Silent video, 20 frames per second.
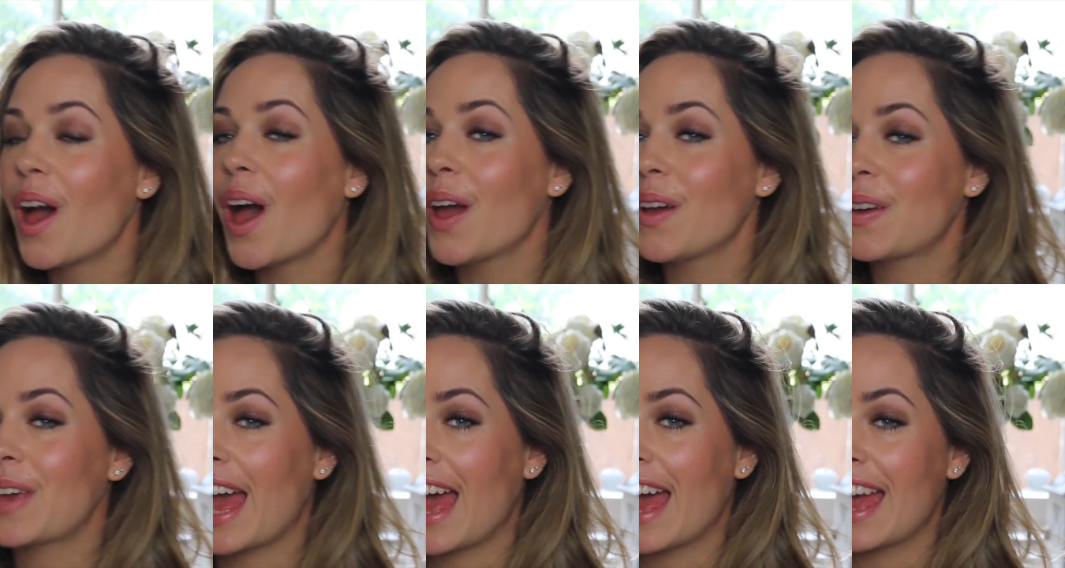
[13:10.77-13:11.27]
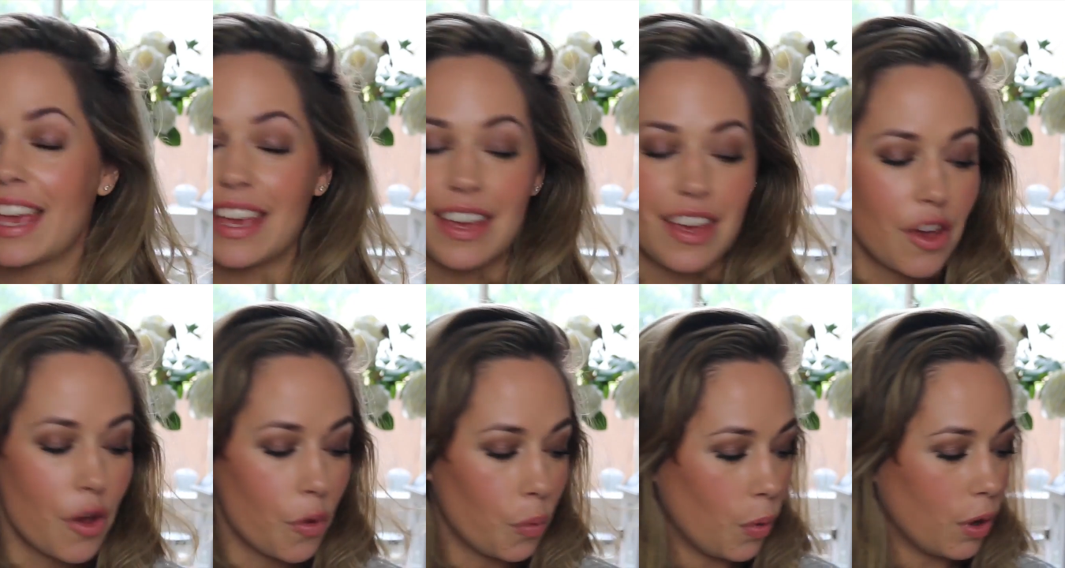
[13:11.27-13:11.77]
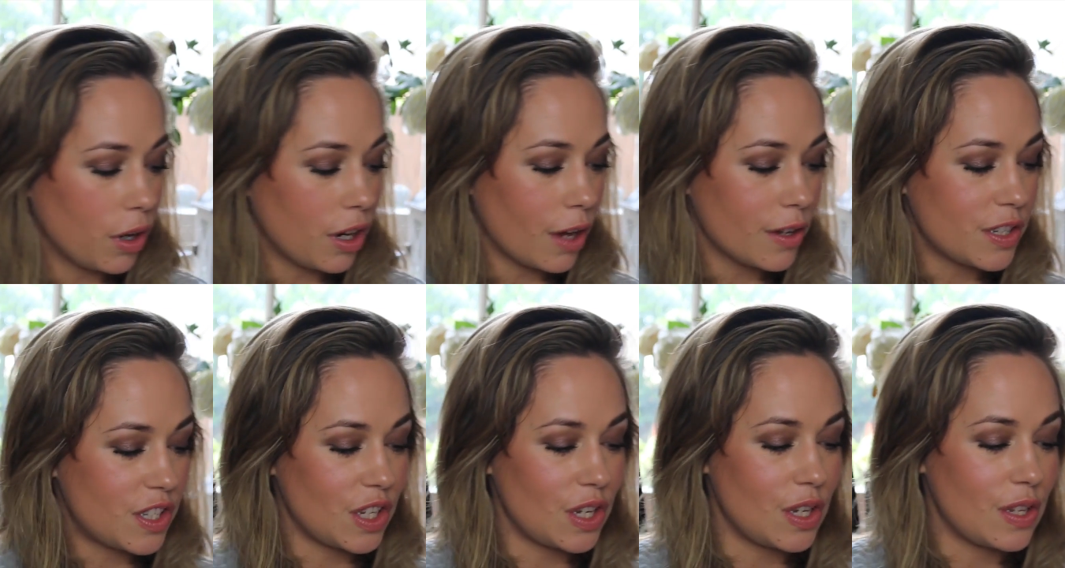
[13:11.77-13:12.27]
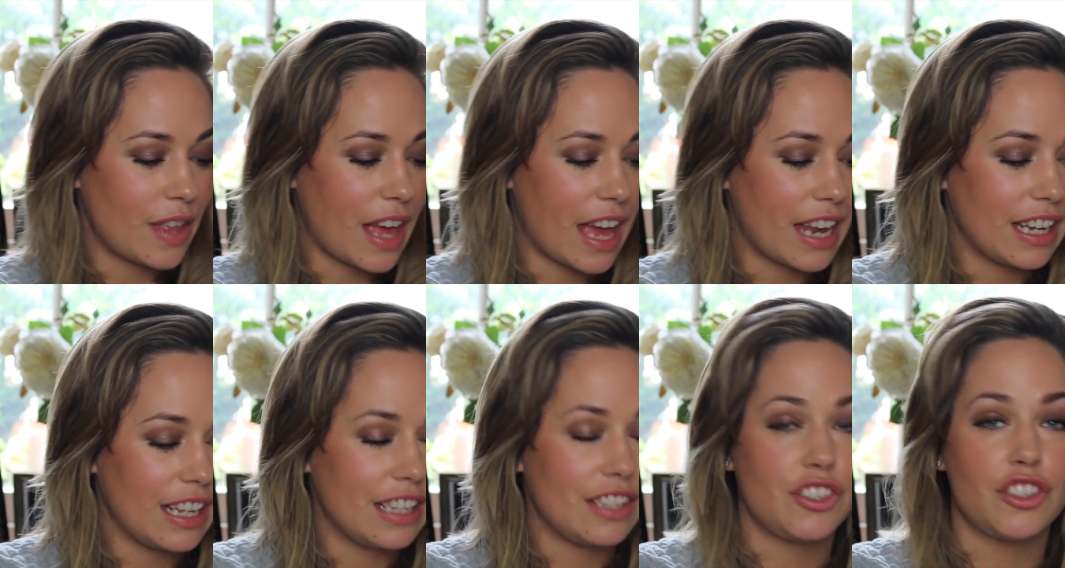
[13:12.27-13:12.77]
Okay, what I'll do
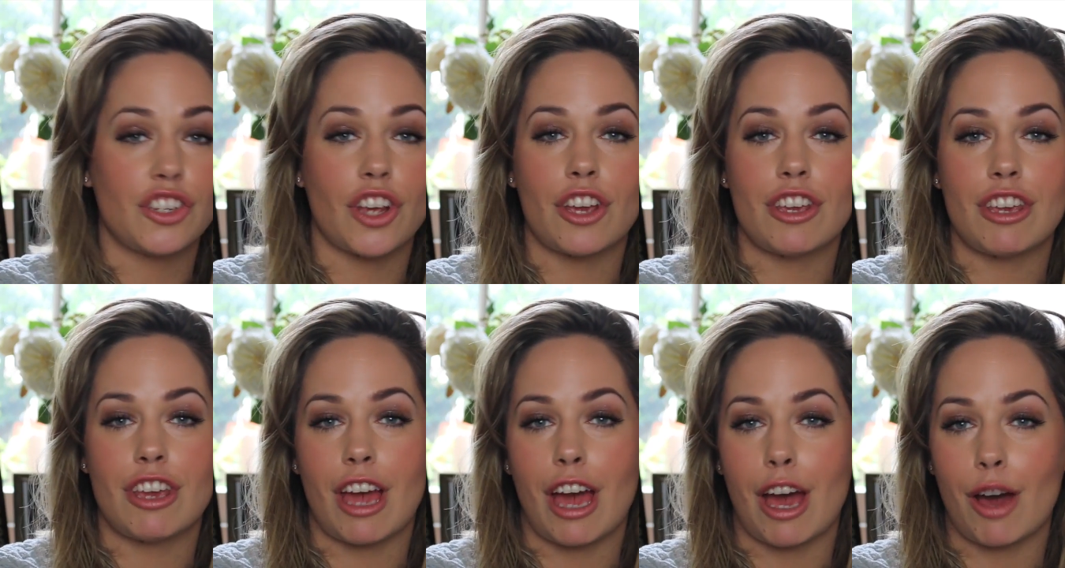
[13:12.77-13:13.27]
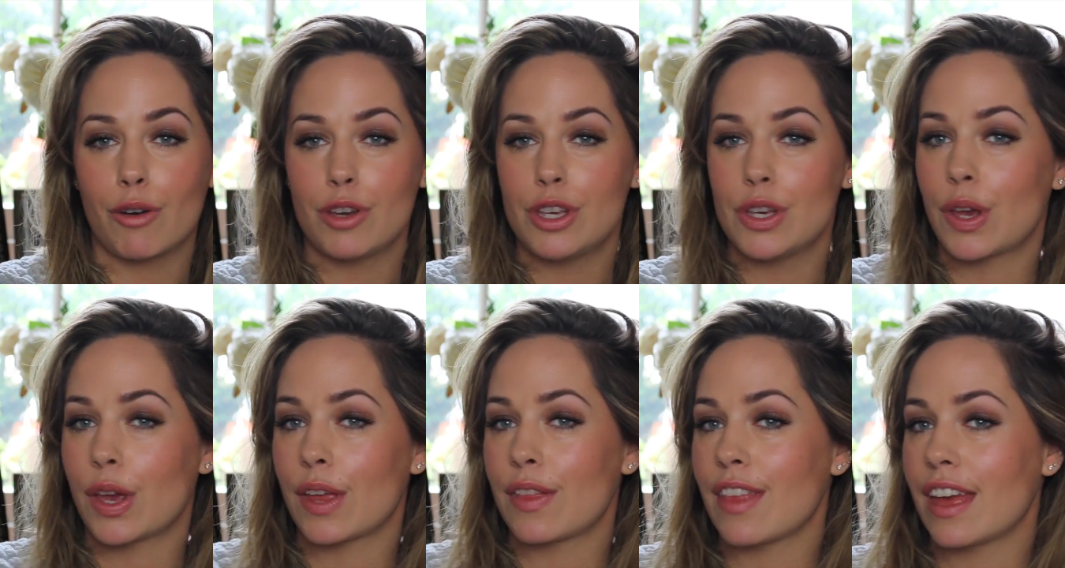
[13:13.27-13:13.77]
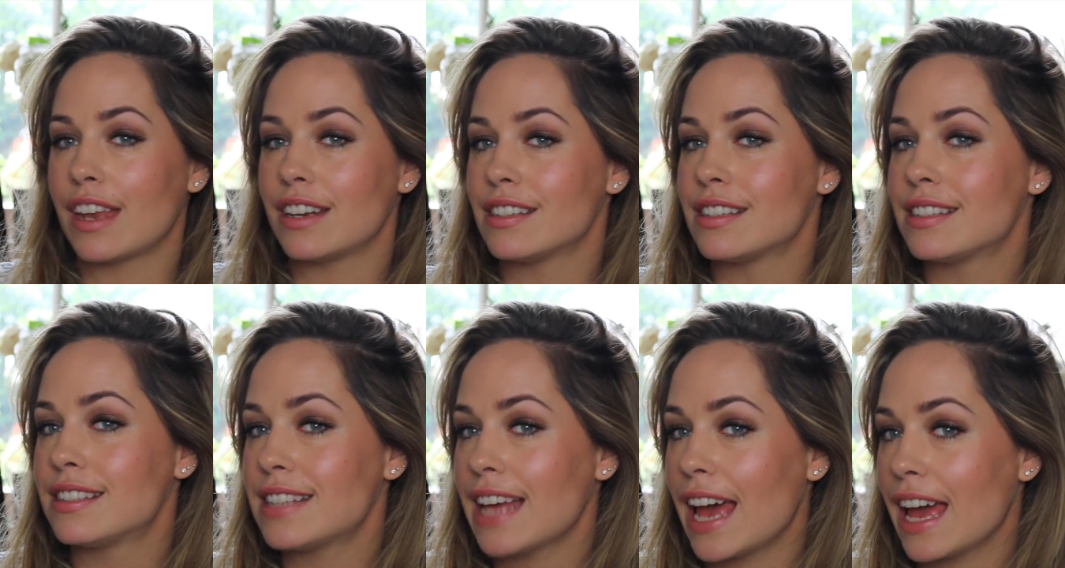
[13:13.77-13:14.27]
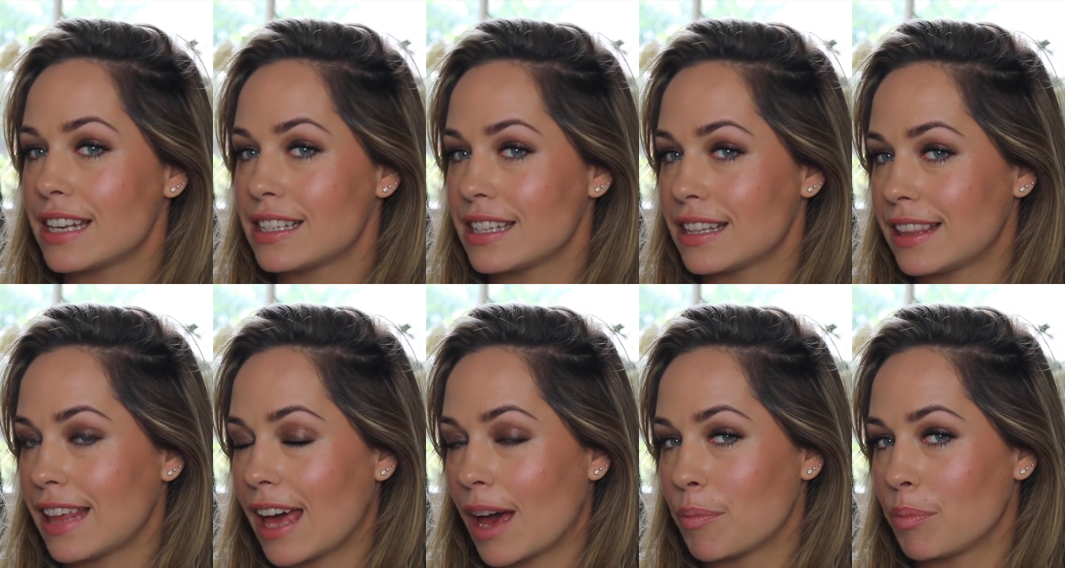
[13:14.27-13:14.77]
then is show you how you can then set
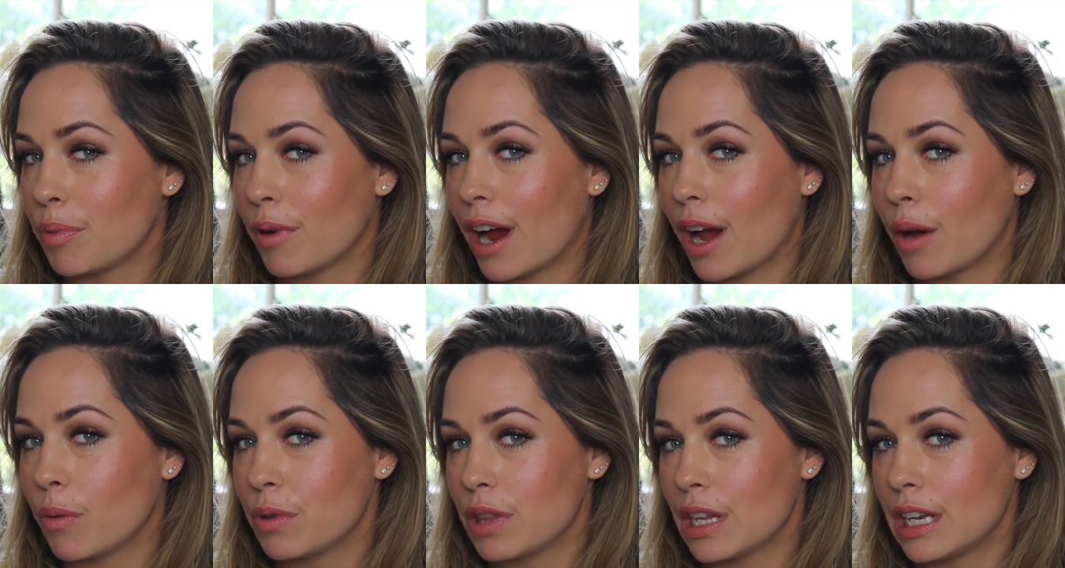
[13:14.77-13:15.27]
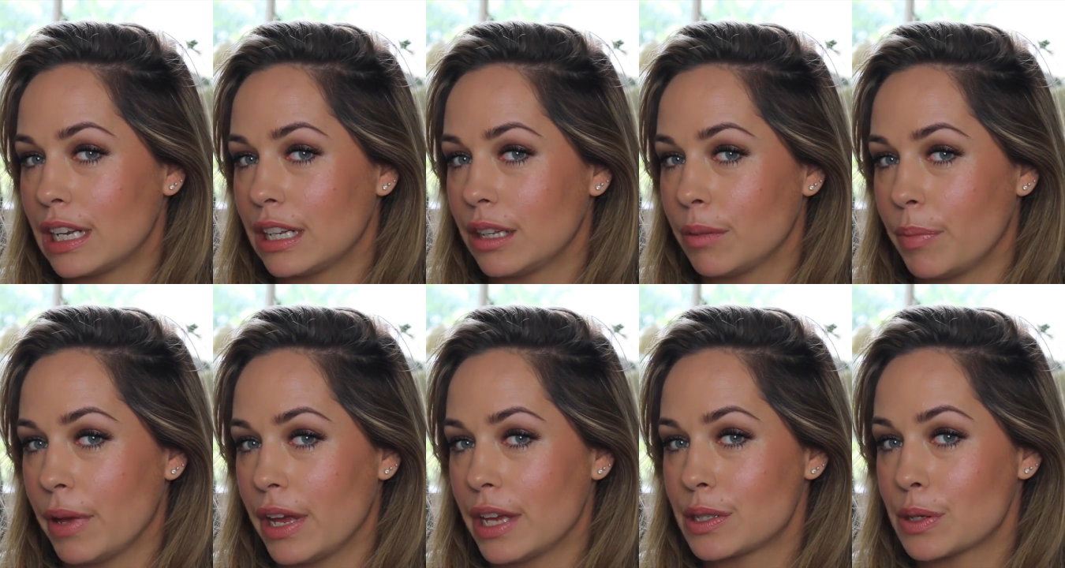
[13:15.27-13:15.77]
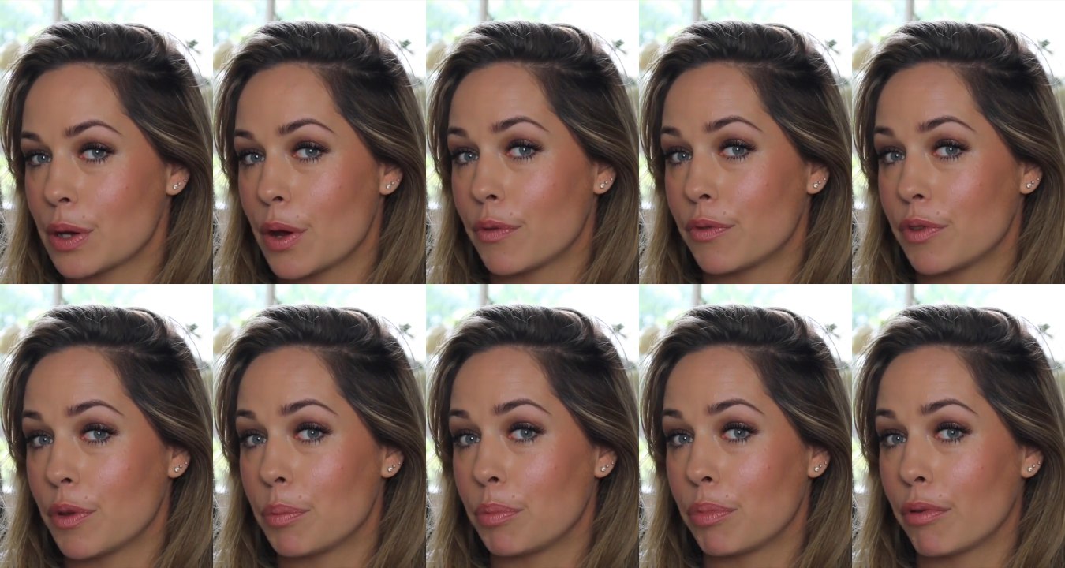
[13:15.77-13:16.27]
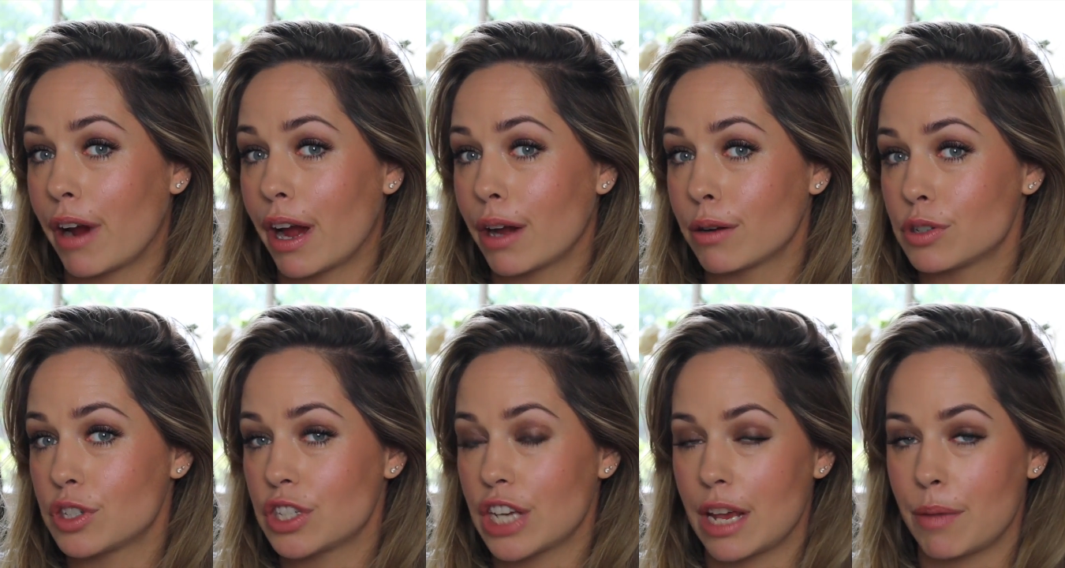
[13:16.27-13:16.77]
that brow with a little bit of the
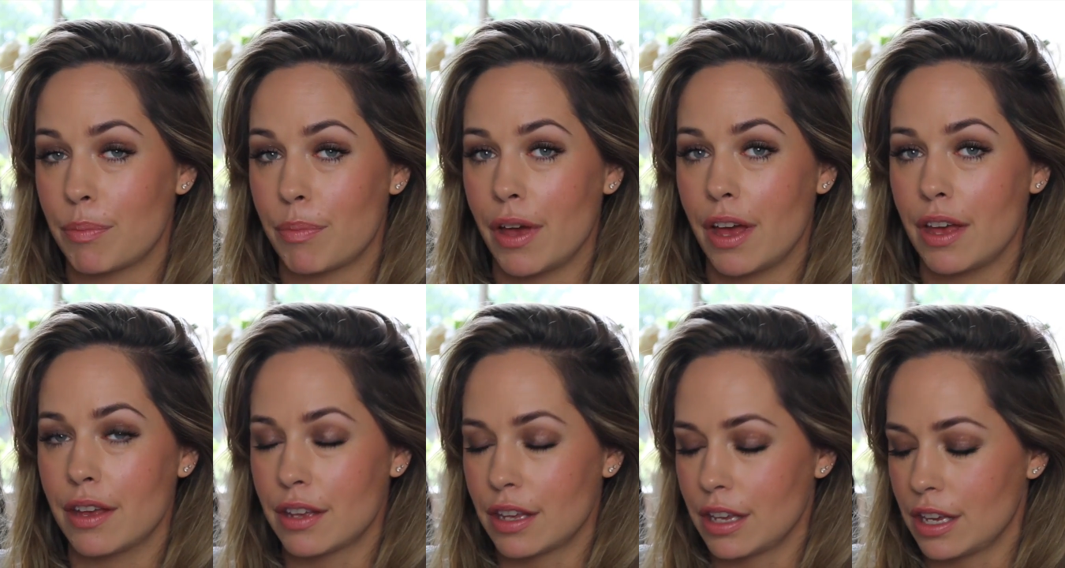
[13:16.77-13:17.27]
brow shaper.